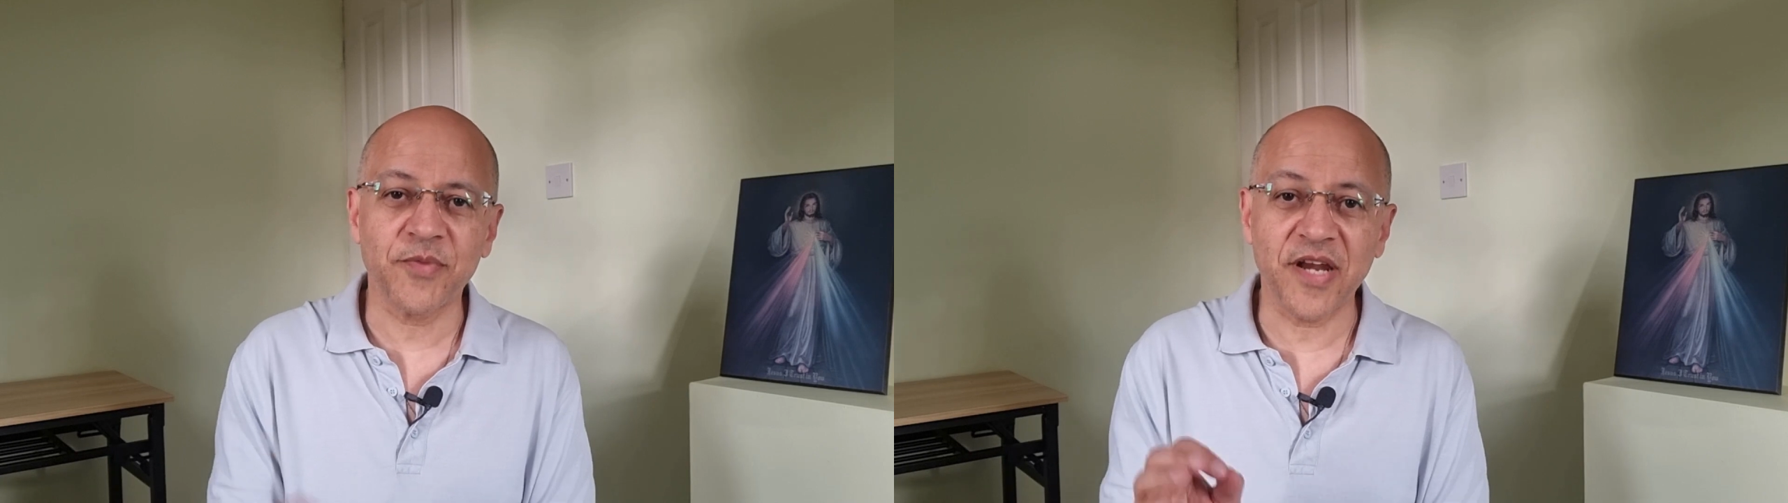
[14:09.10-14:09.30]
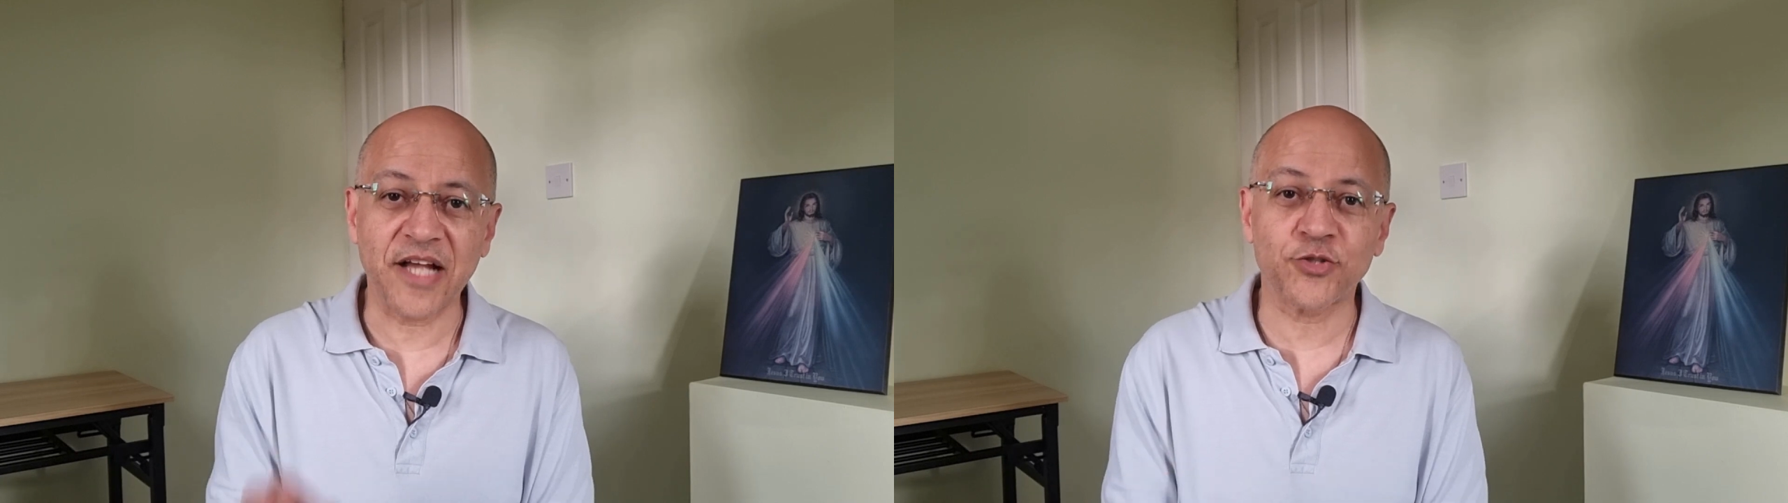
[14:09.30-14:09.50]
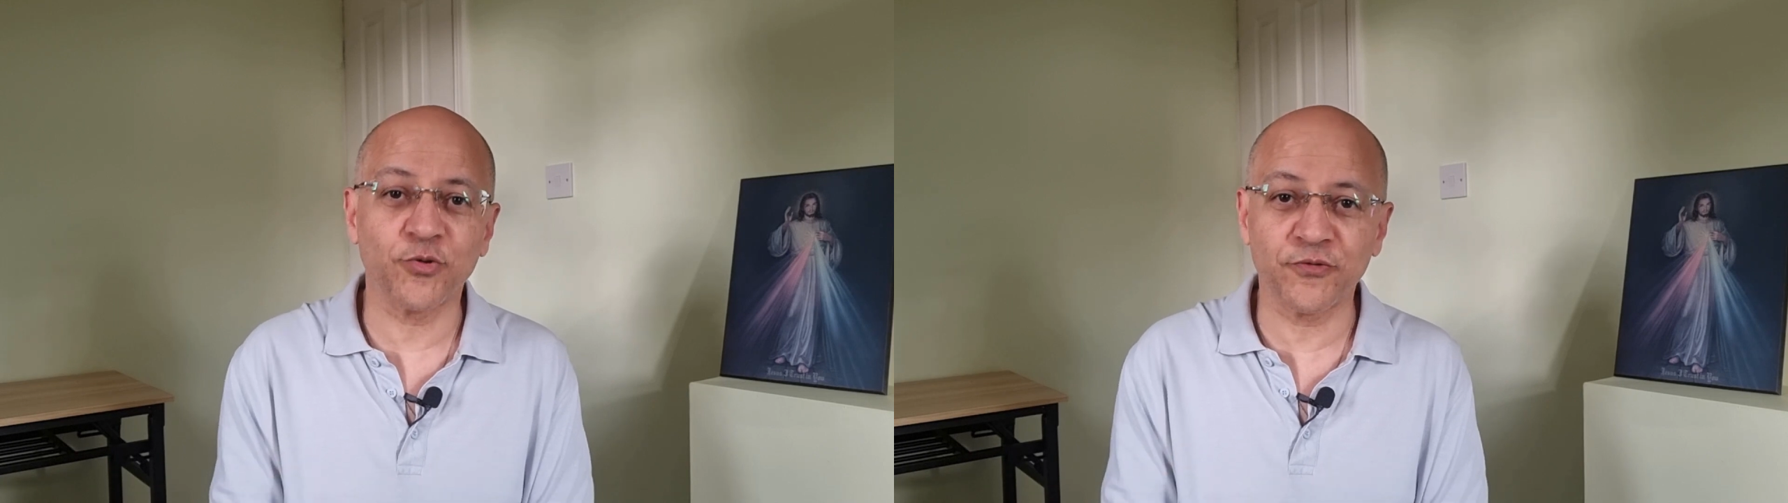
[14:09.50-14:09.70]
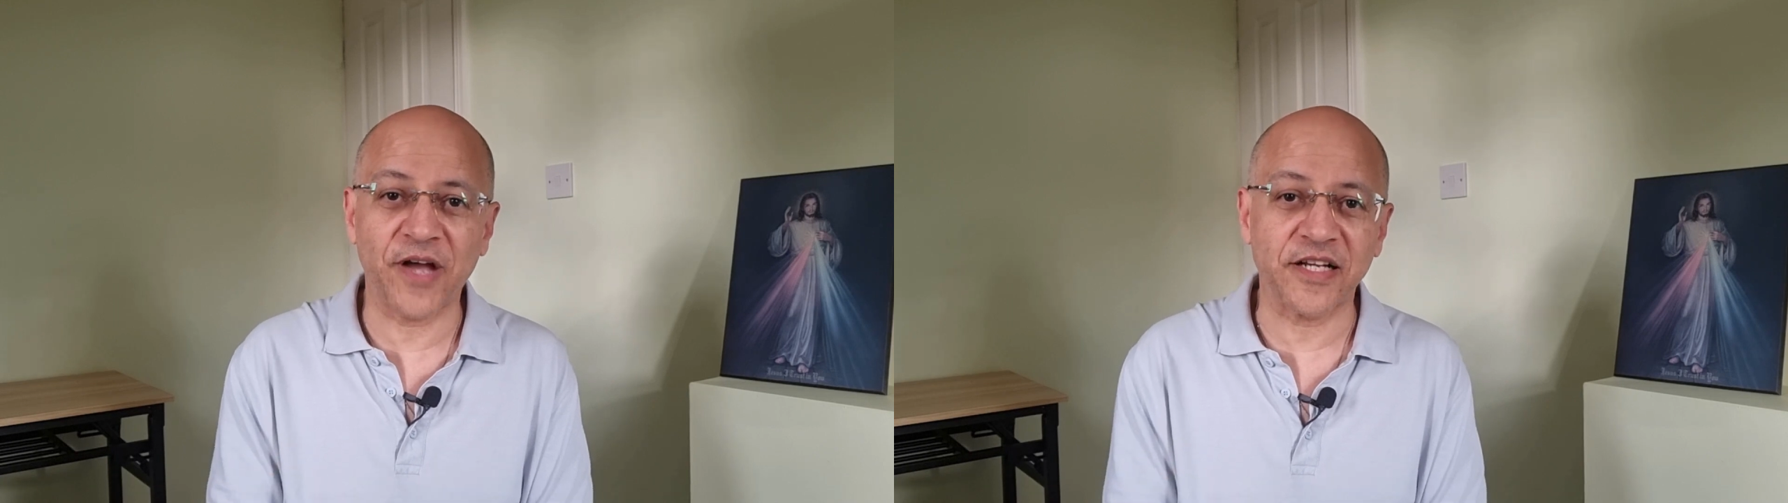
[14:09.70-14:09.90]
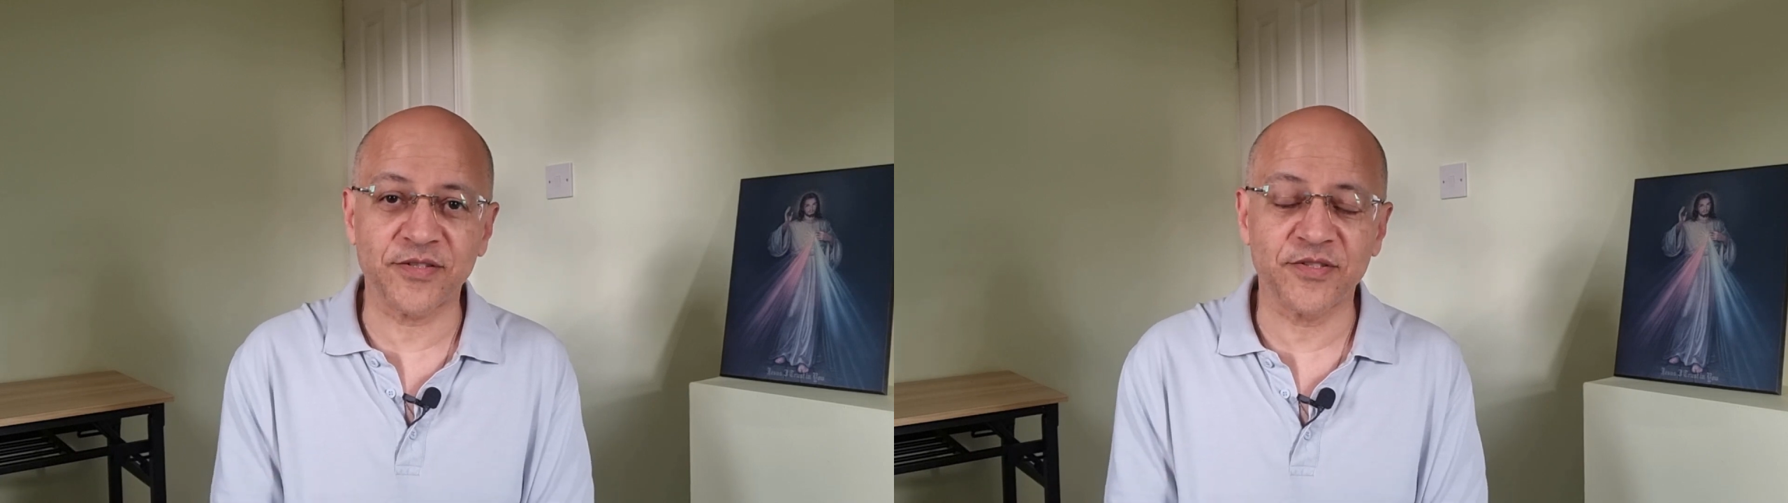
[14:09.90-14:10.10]
But in actual
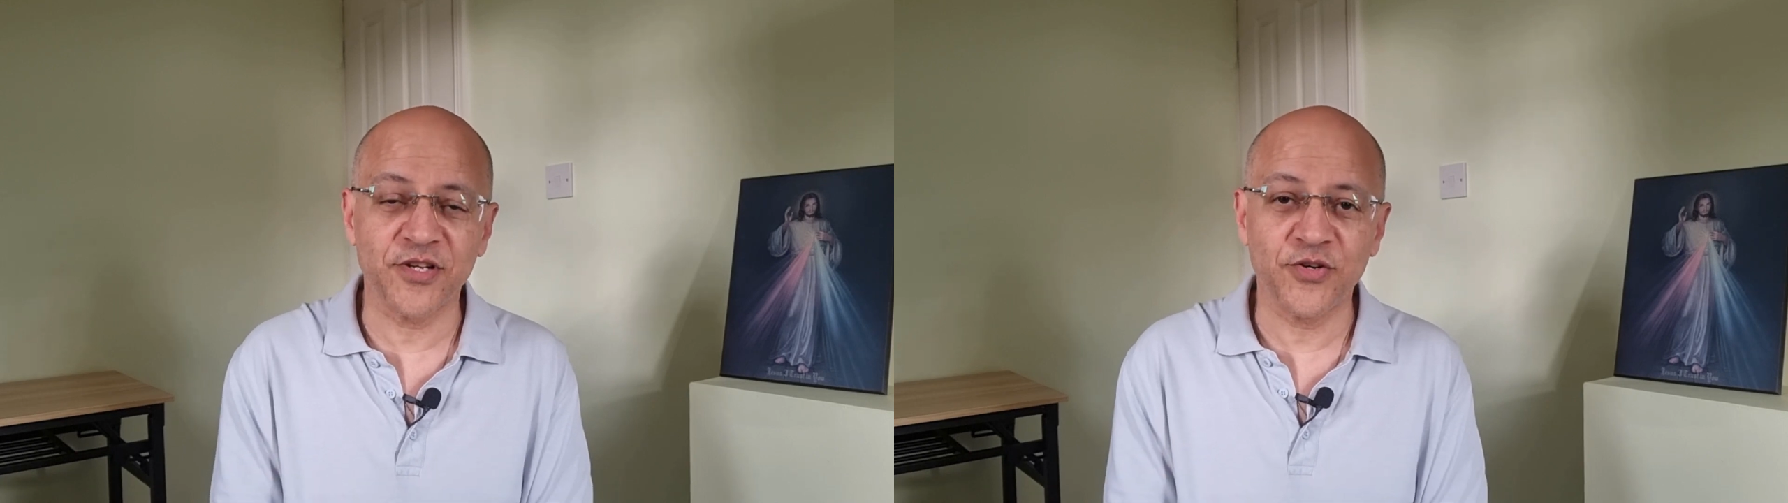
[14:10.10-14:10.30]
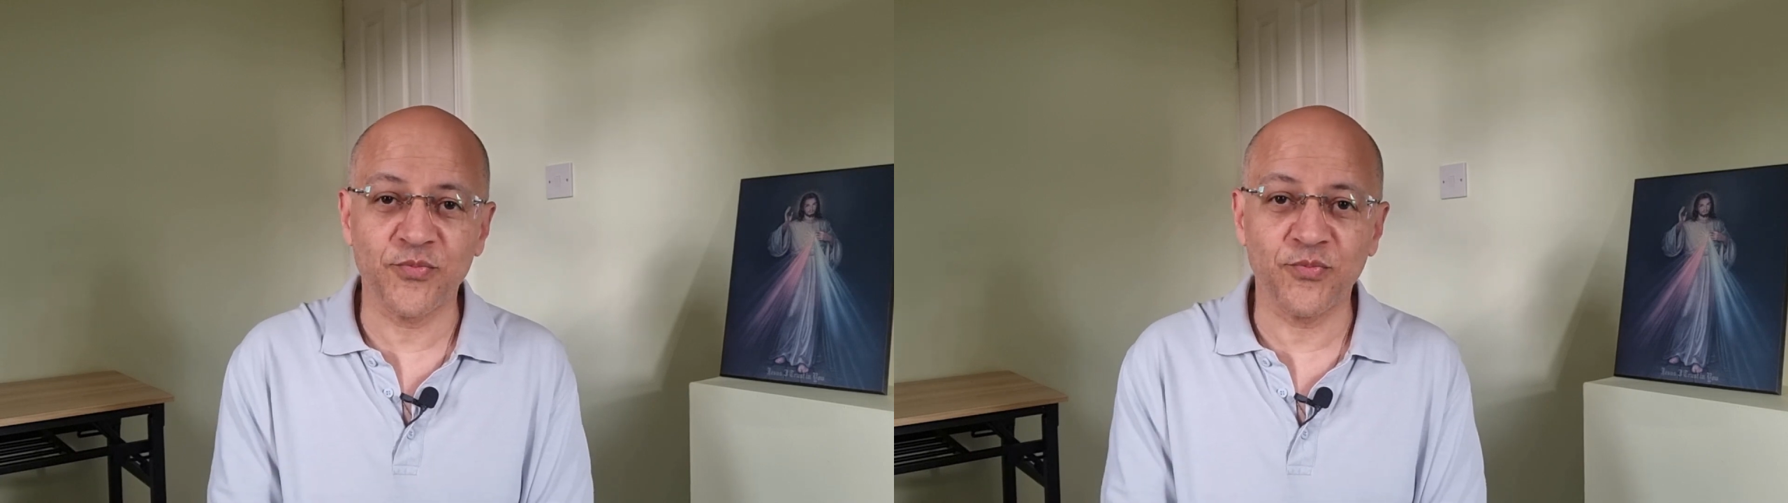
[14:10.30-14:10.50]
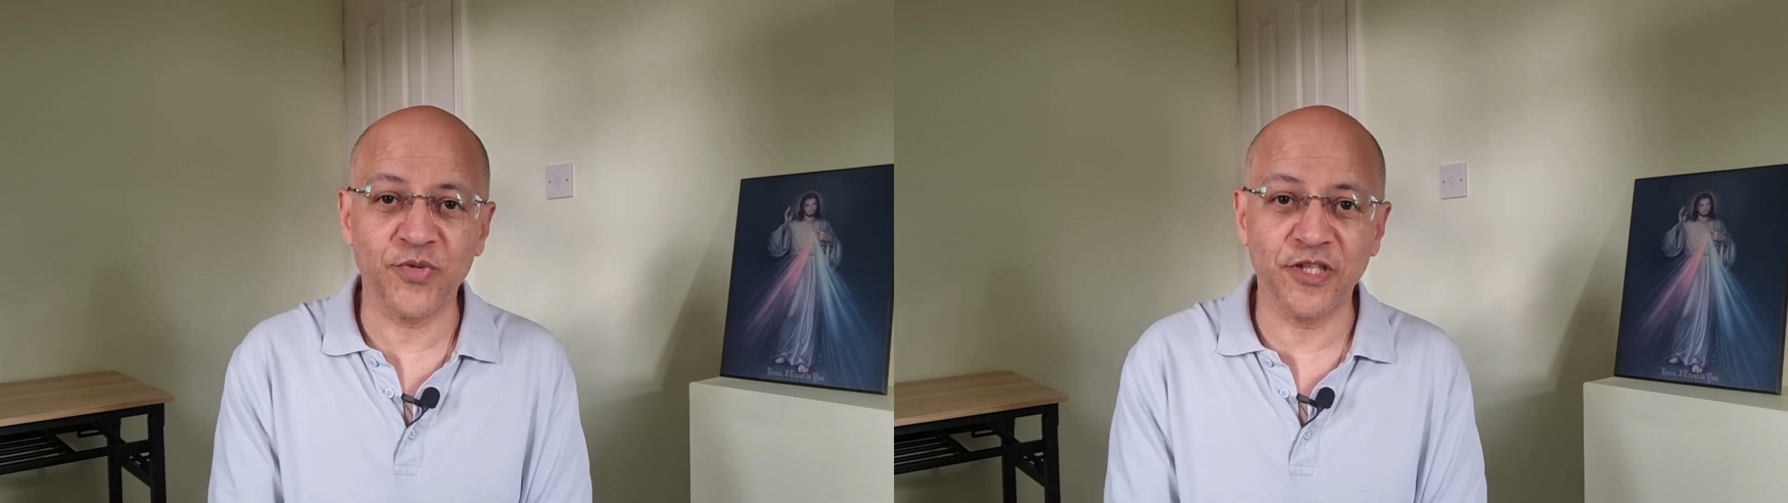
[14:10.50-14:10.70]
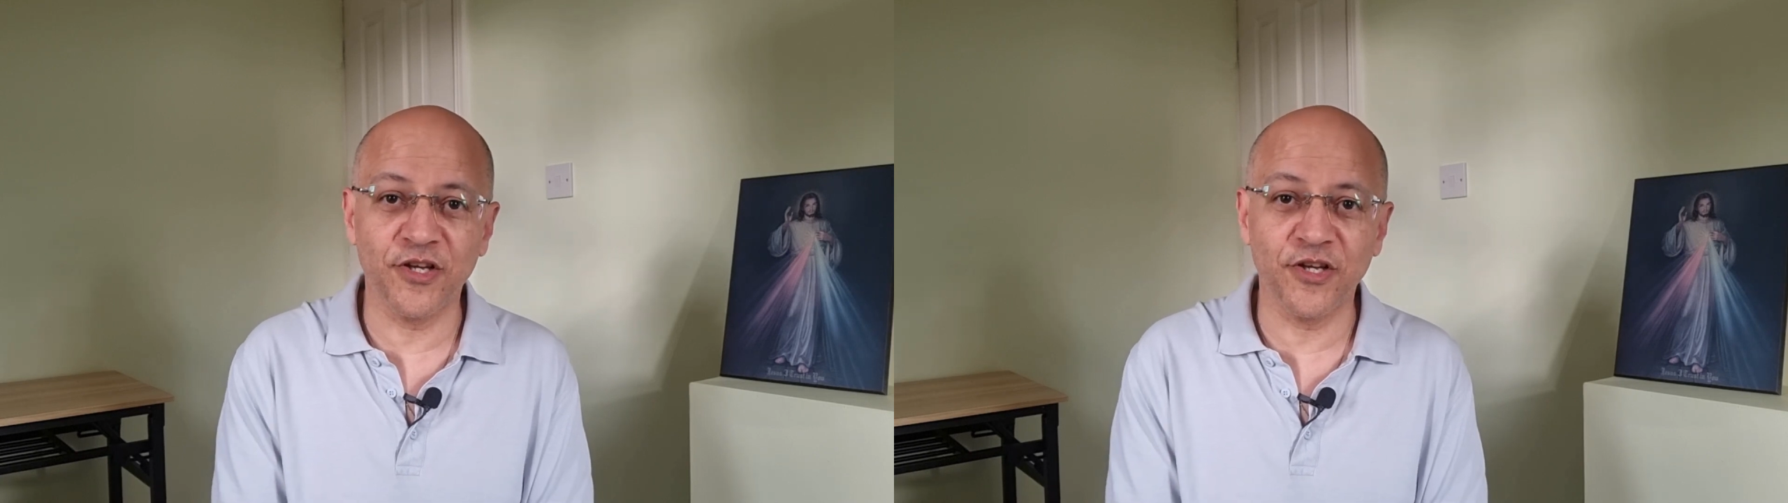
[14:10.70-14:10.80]
fact, we